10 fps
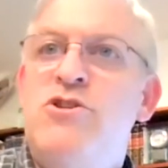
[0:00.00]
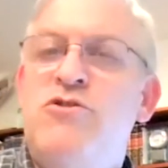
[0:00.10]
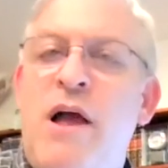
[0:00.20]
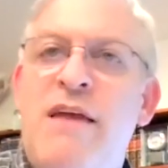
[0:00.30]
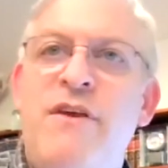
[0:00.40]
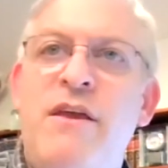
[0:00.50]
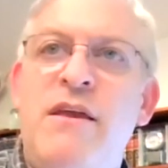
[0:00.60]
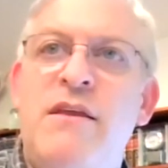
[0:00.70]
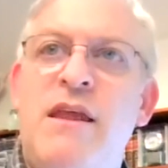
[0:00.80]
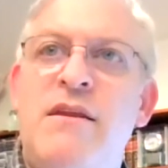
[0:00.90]
who was
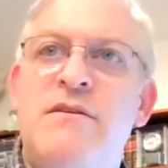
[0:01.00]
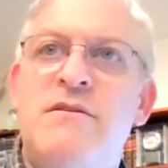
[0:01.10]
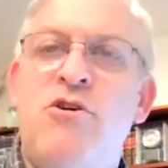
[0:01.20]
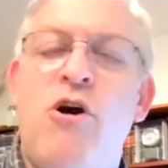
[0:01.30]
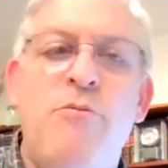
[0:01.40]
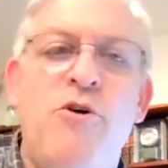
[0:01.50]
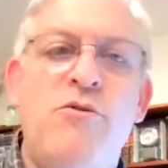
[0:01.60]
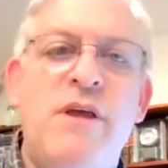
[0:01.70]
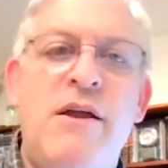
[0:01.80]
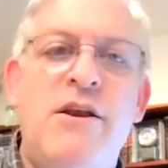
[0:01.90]
driving and then his car
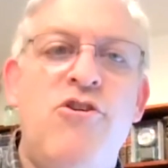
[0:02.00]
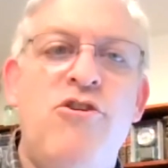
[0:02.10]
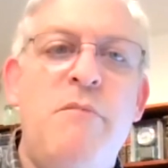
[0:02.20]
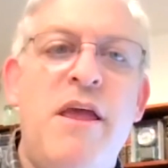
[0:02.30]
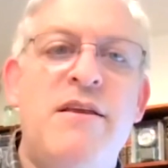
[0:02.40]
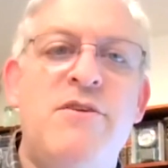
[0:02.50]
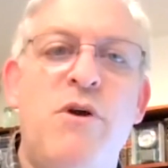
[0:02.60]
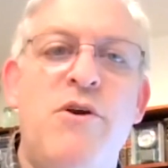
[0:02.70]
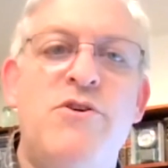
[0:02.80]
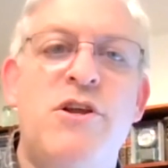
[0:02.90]
broke down and he couldn't make it
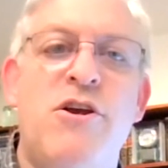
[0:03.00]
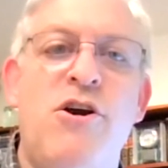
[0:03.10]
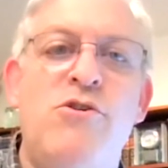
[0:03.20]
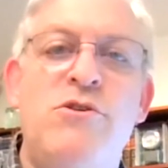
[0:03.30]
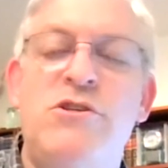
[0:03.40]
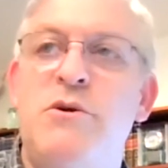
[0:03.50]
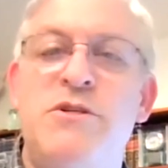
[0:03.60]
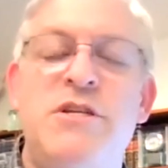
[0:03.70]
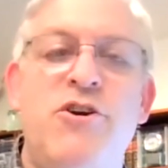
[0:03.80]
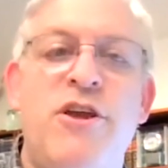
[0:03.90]
to where he's going to go. So
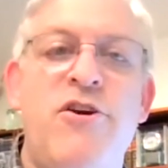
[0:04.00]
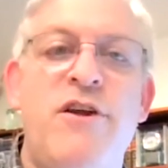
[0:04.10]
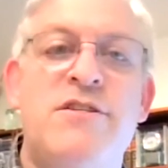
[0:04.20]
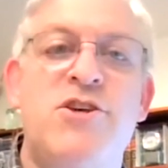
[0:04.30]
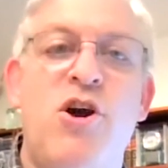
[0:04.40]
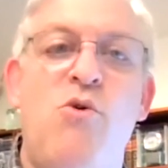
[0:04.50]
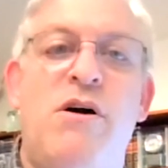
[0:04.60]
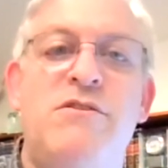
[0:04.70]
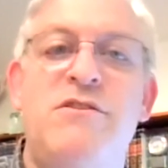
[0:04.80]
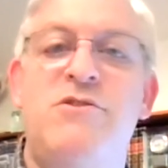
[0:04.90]
he was near
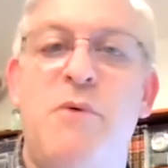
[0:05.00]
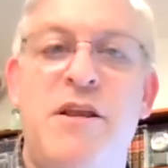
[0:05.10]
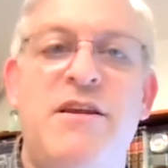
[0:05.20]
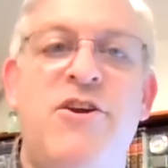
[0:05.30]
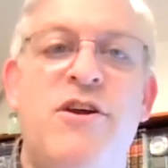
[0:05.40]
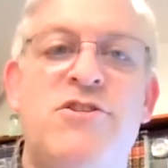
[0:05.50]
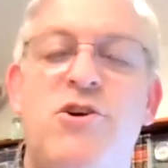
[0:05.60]
Curacao. So he went to